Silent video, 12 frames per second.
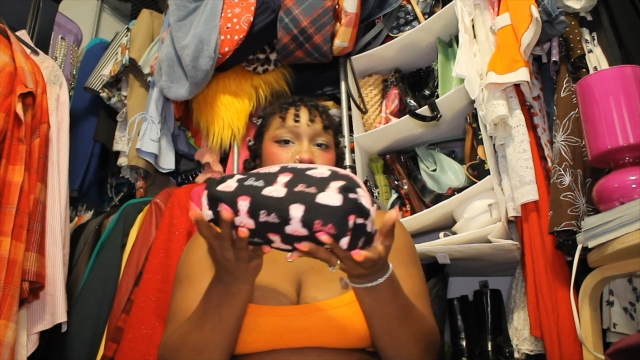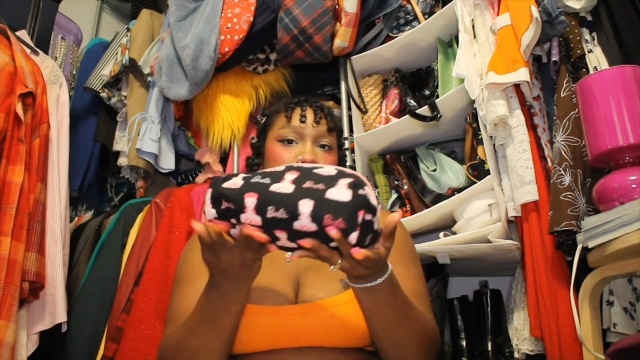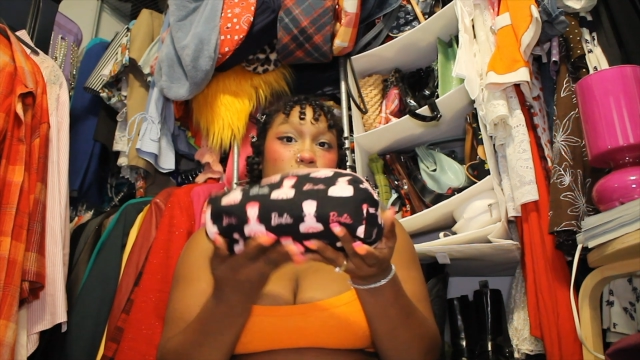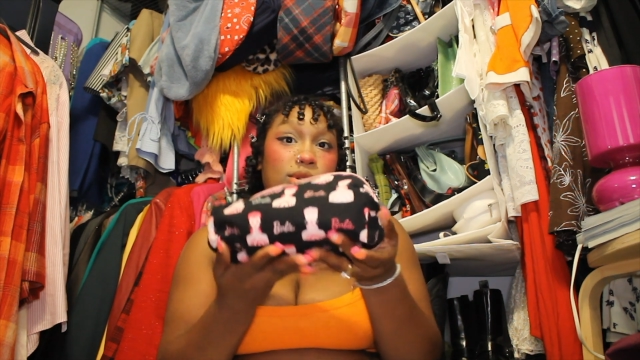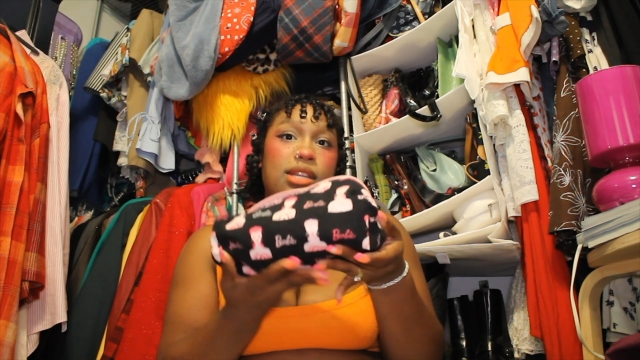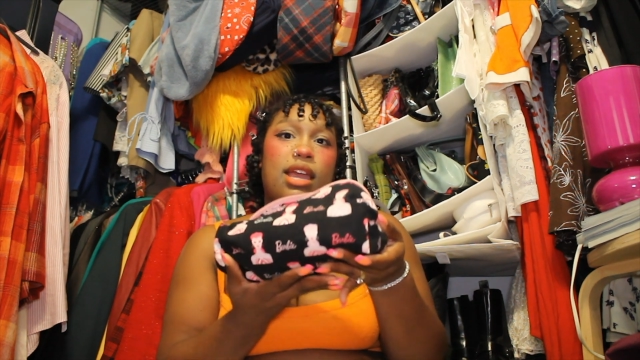
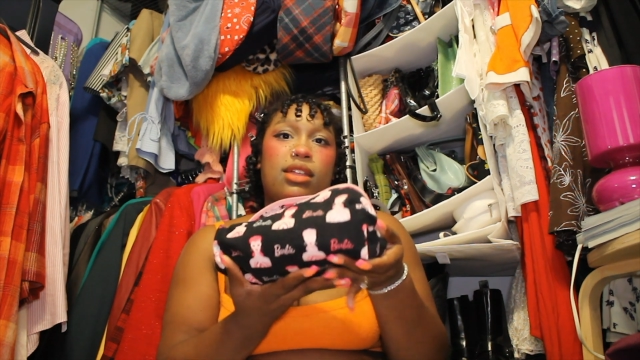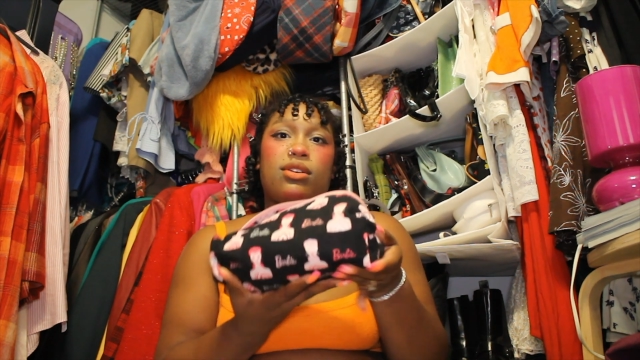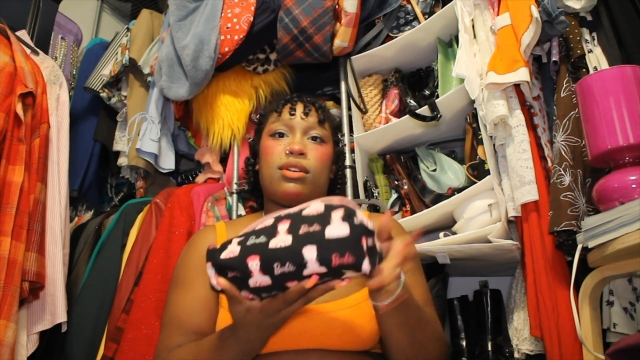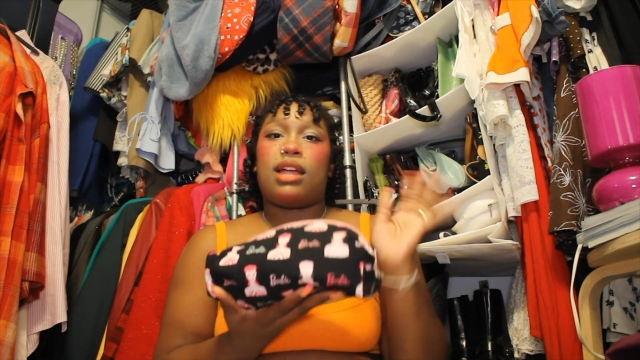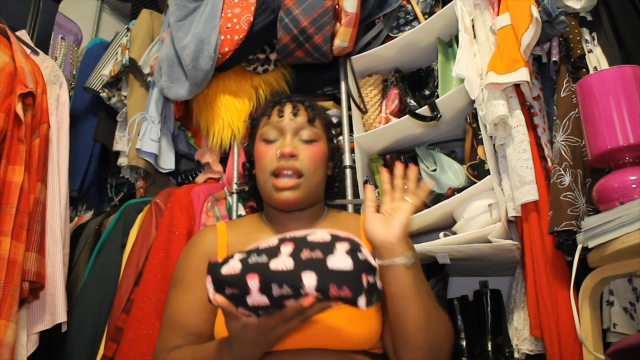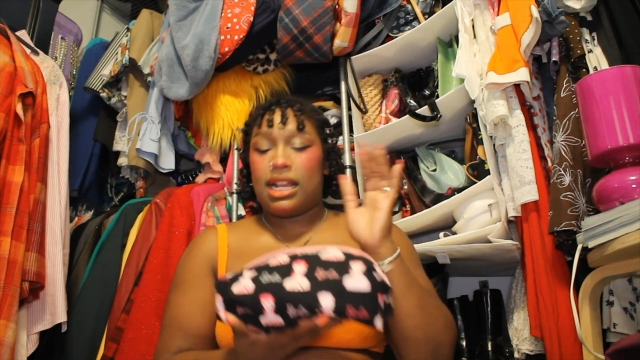sew it together.
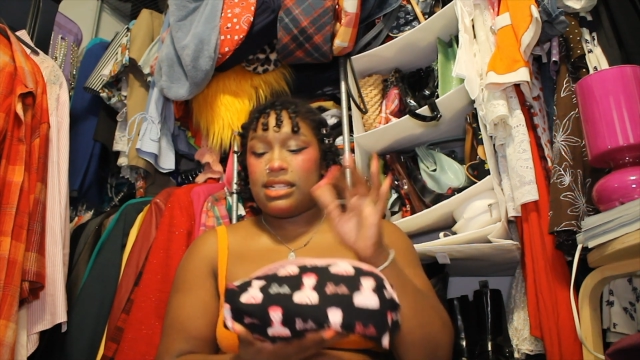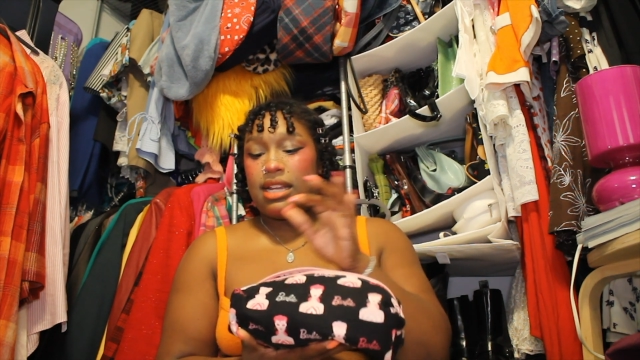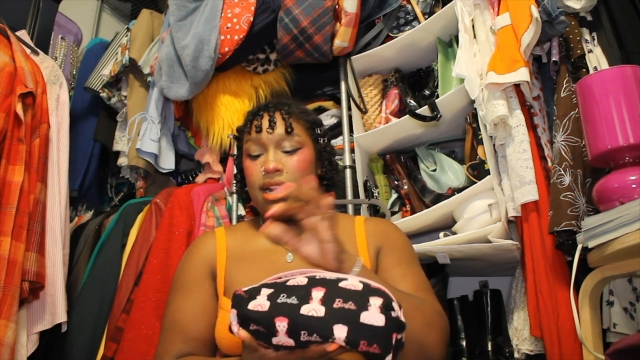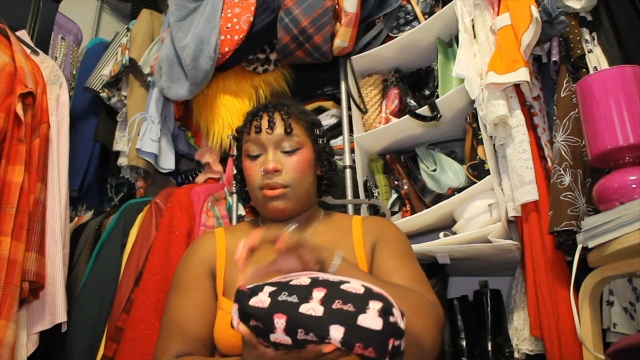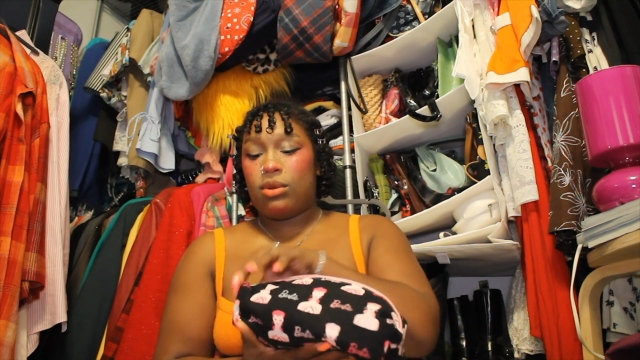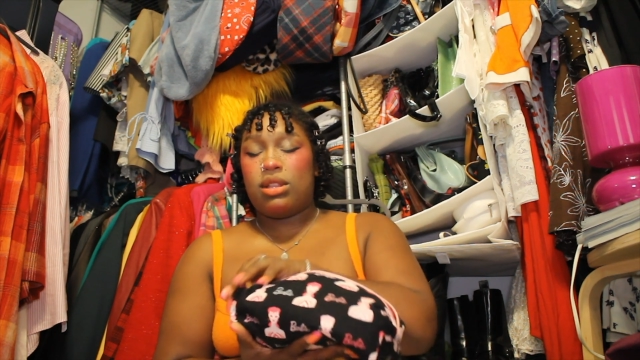Like I
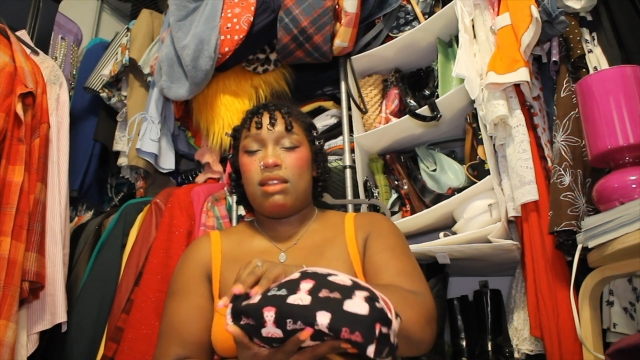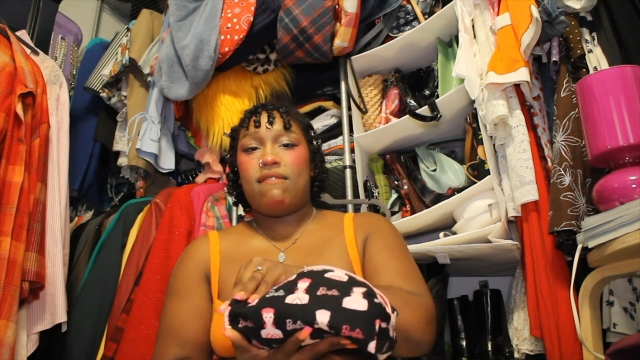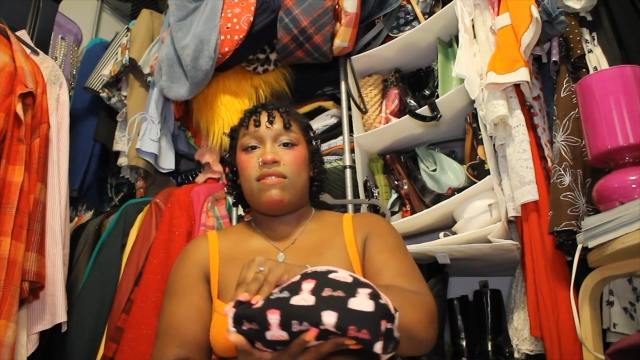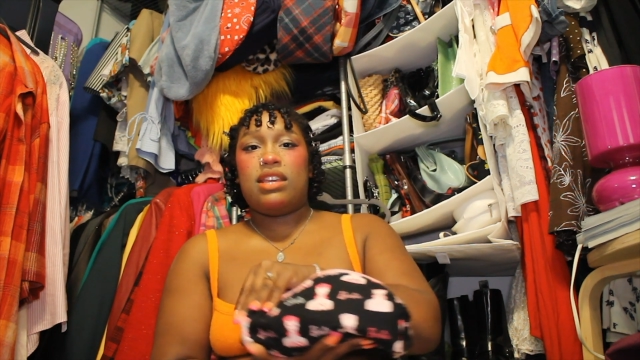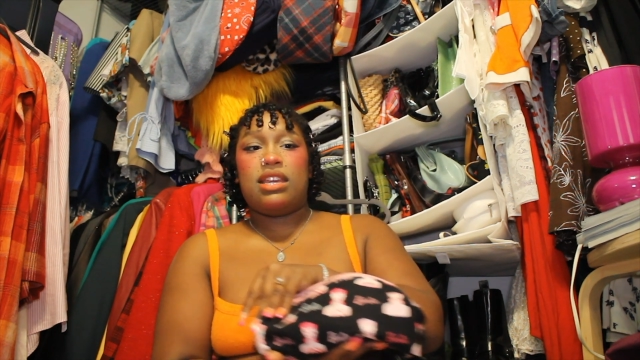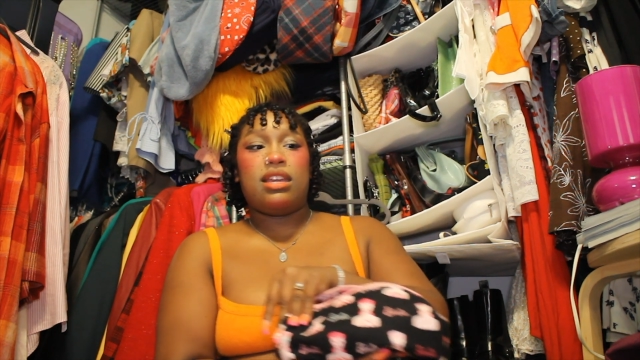said, I will
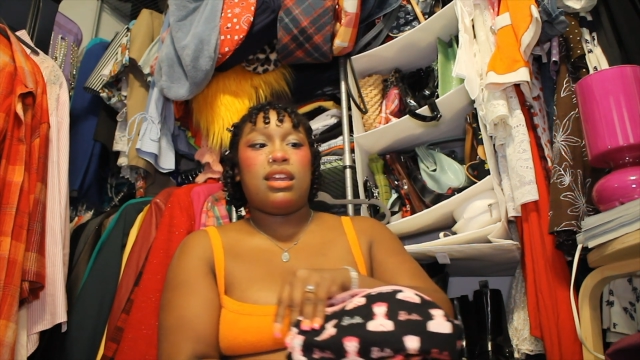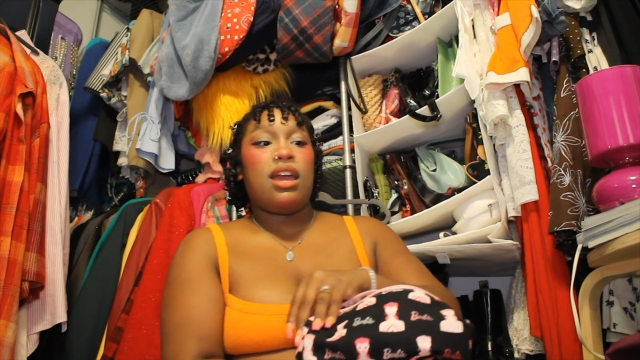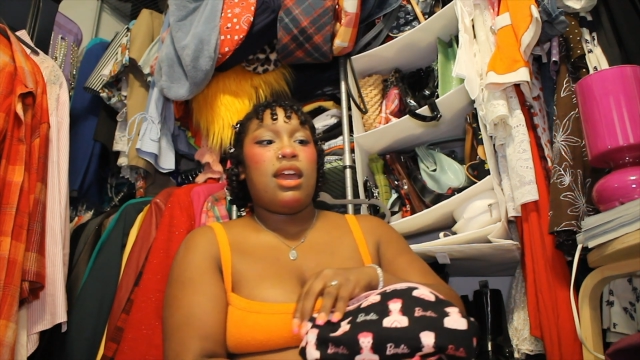leave the